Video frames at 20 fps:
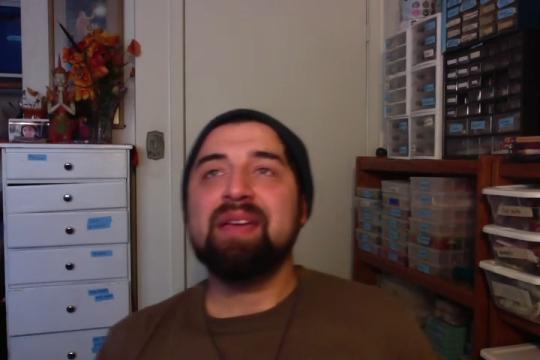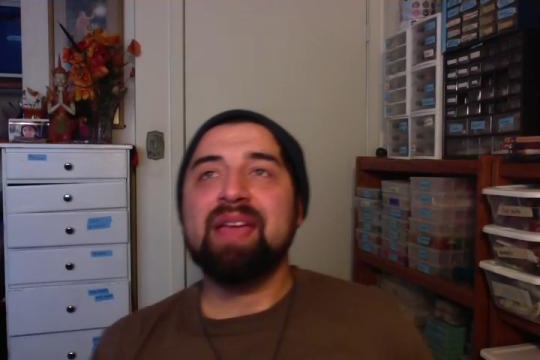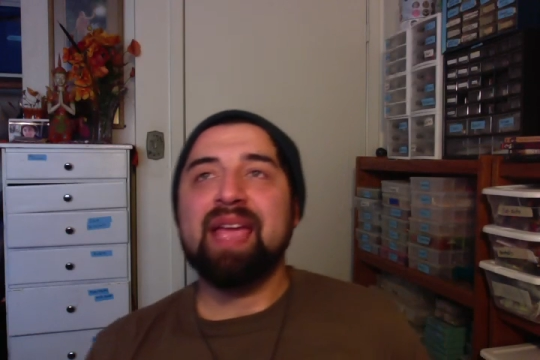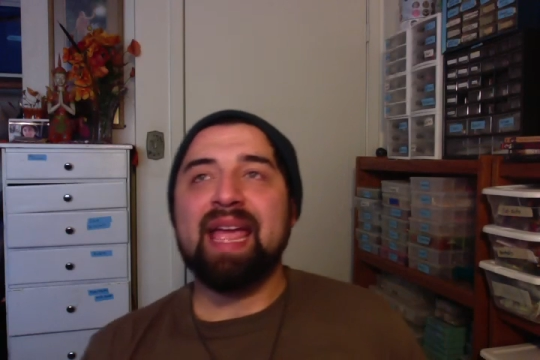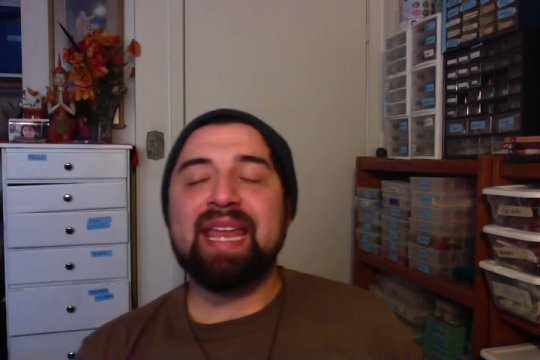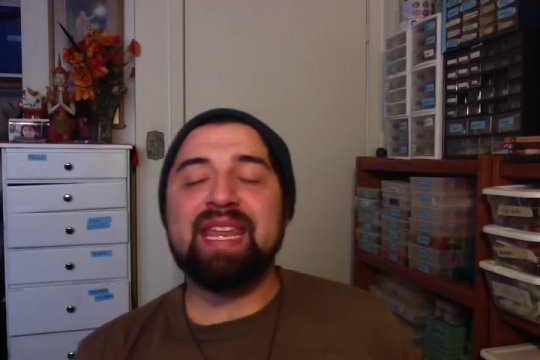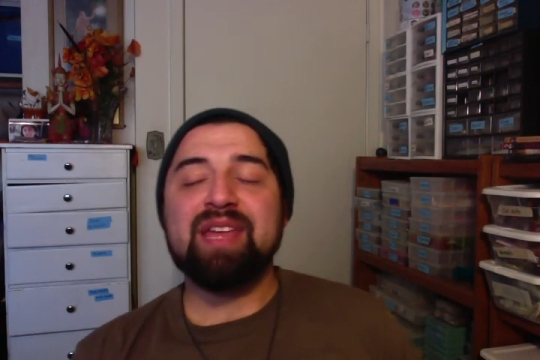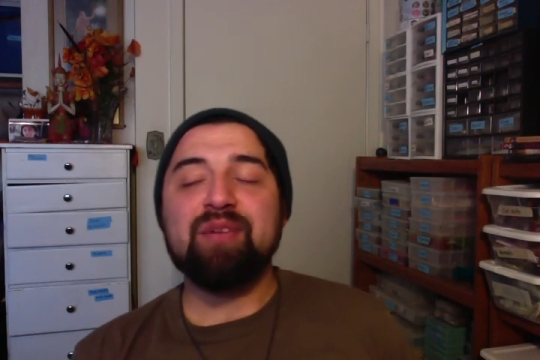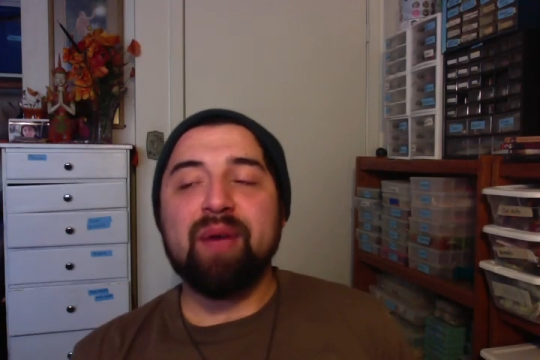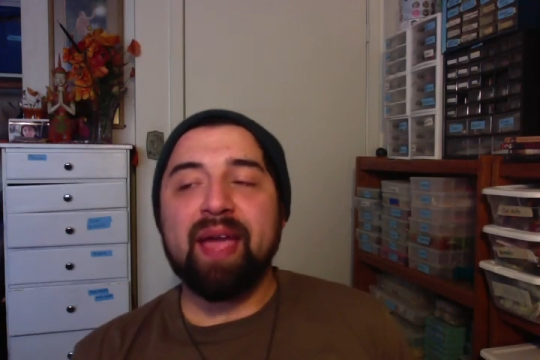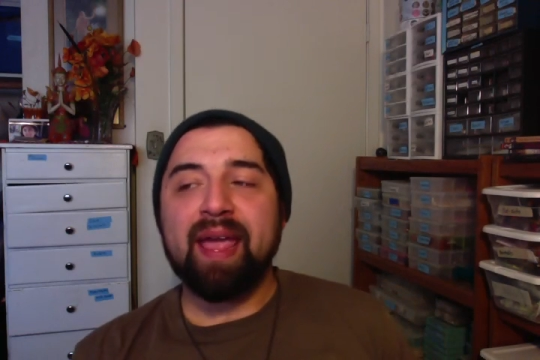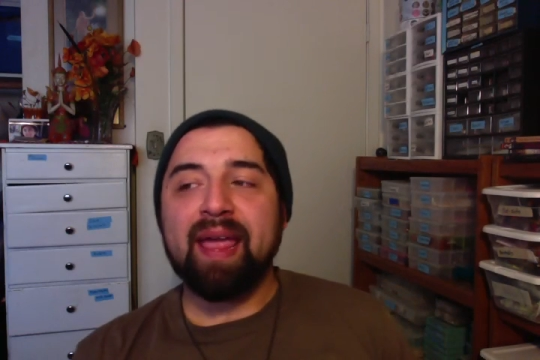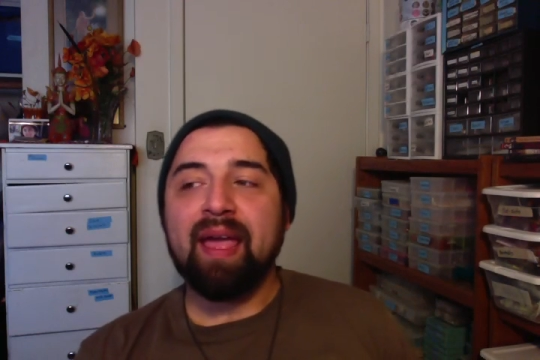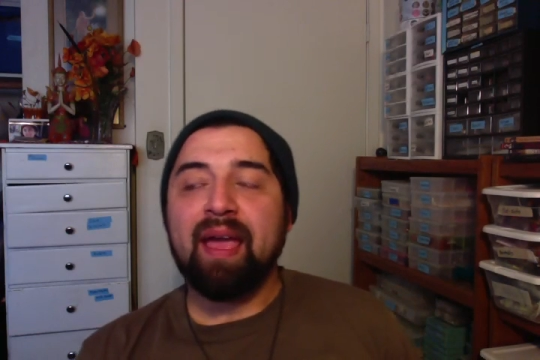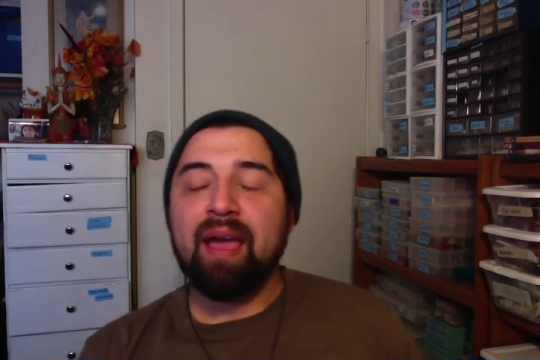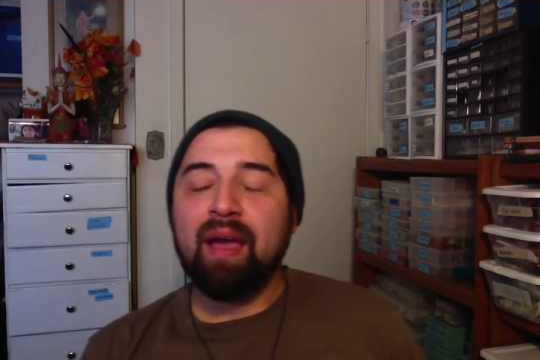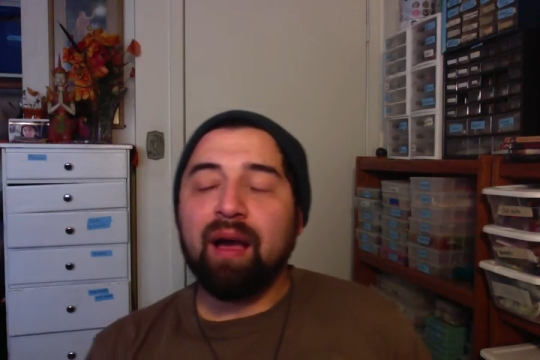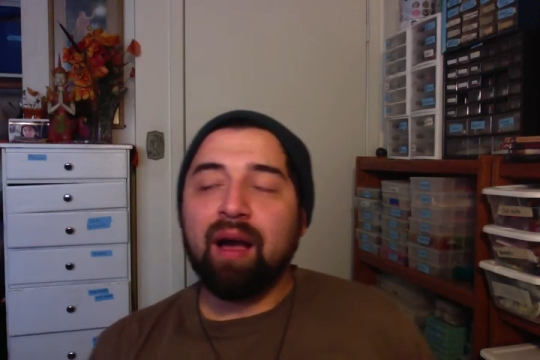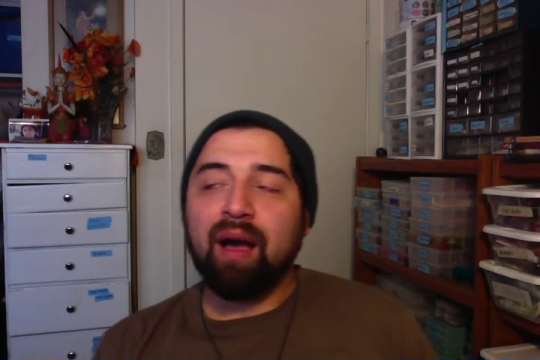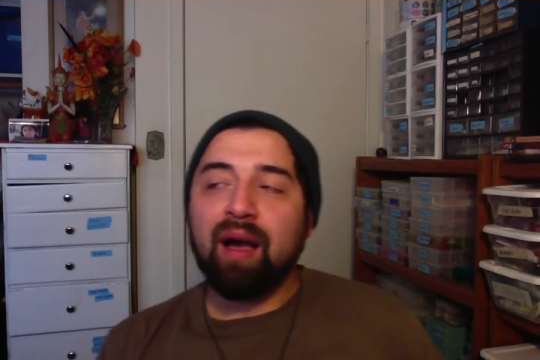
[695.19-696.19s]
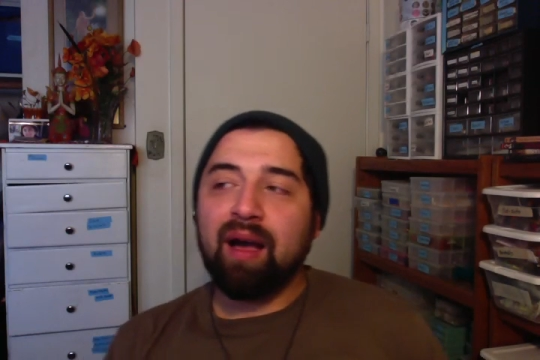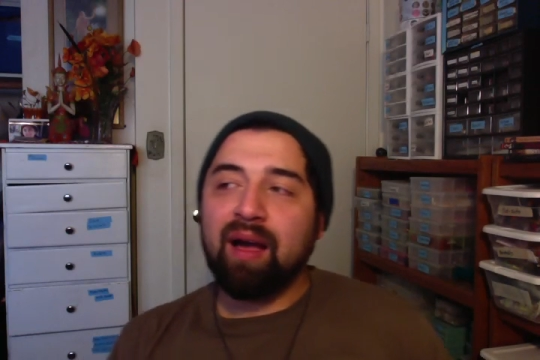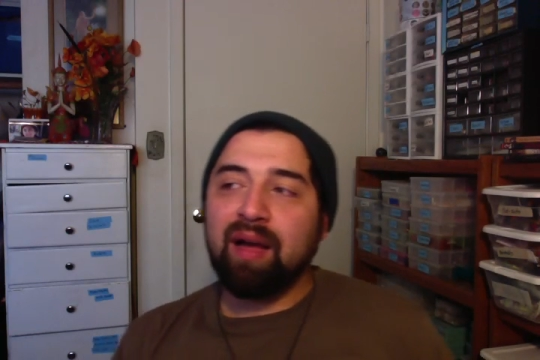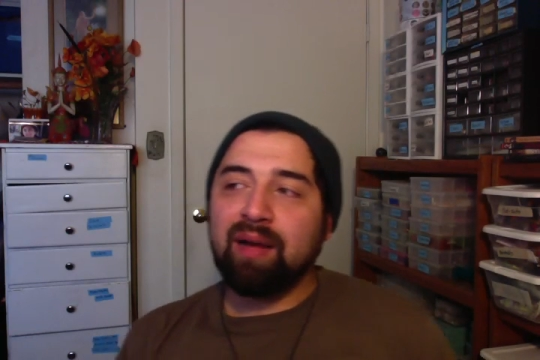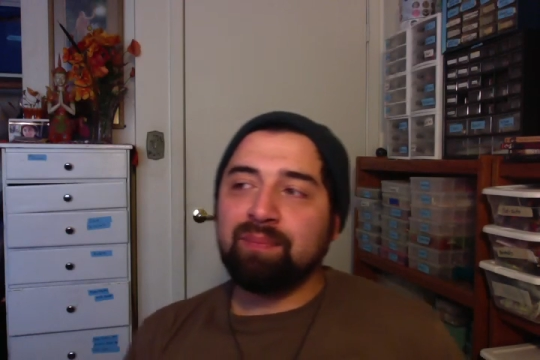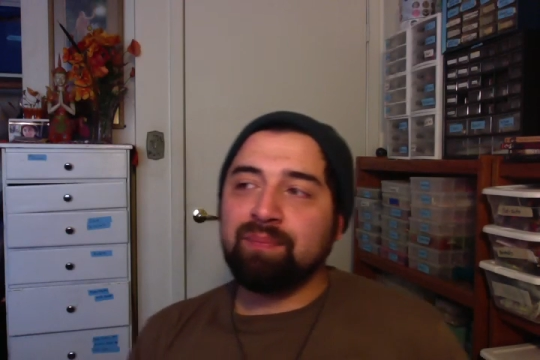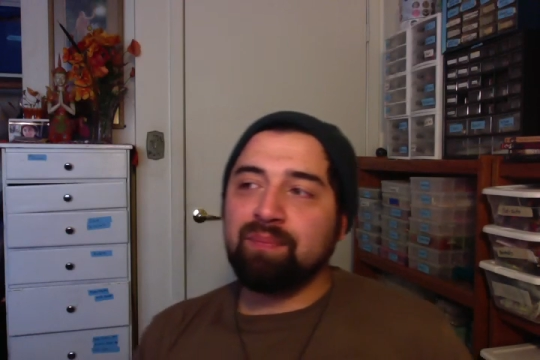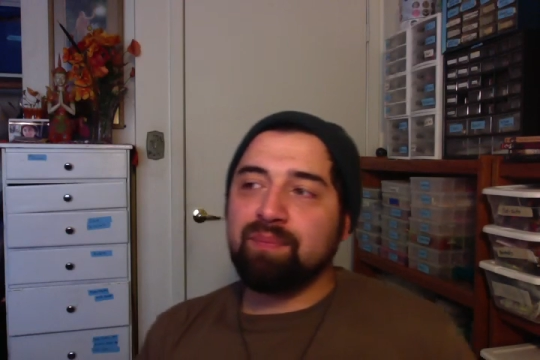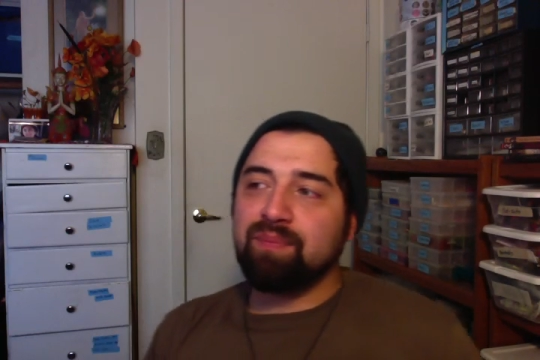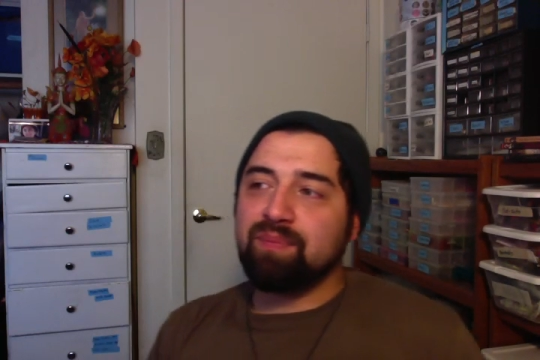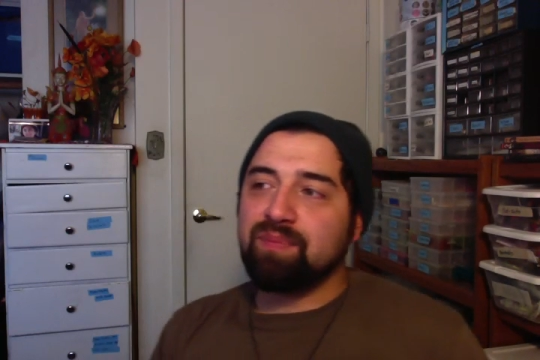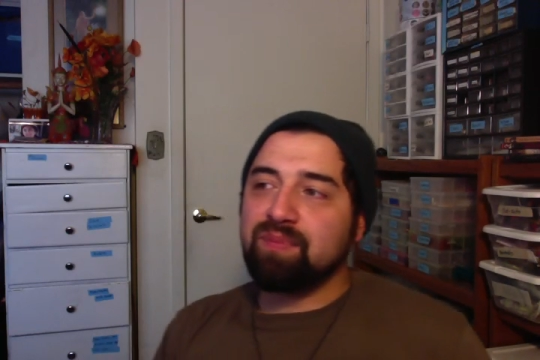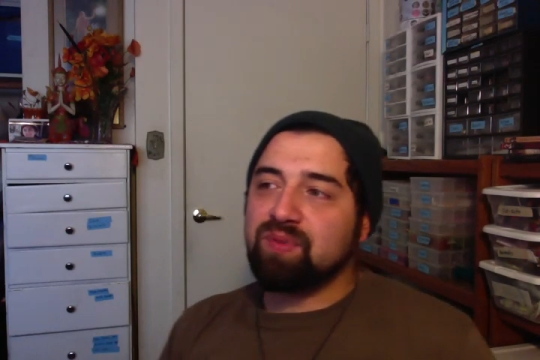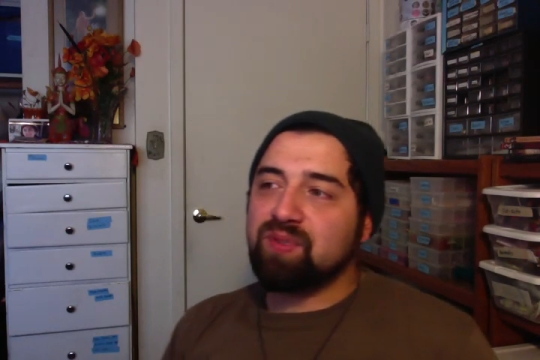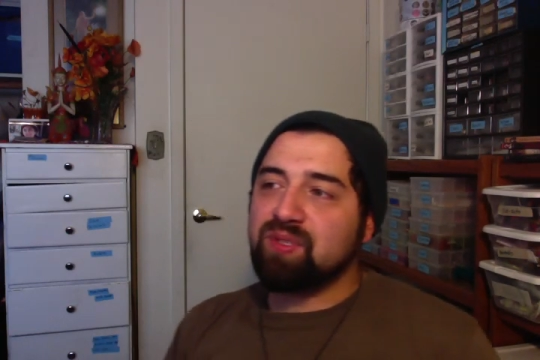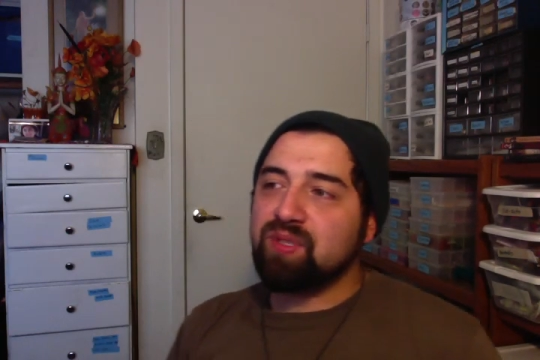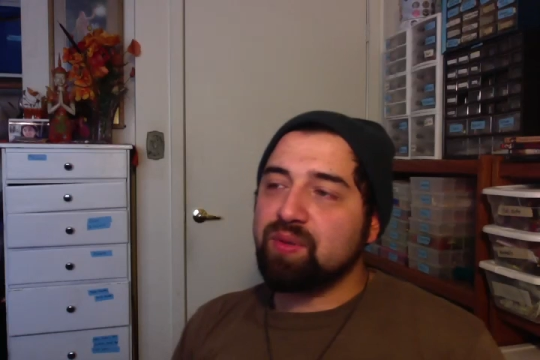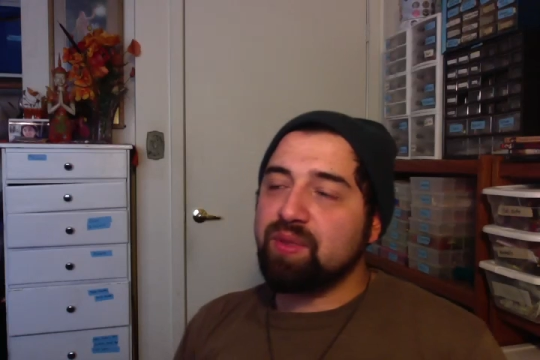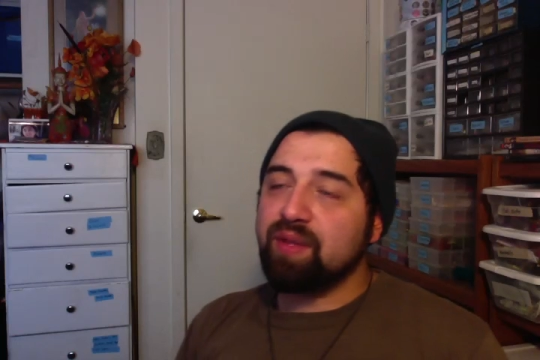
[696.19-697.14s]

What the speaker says: Anyway, so